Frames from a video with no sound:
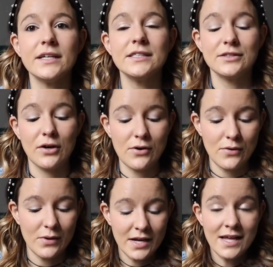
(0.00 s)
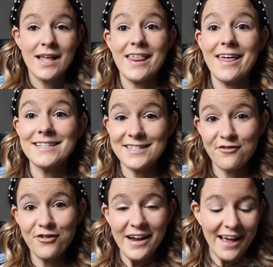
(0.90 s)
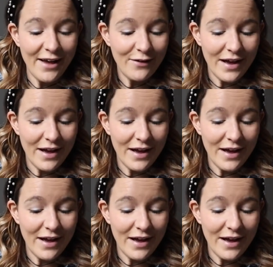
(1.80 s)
So that's it for now.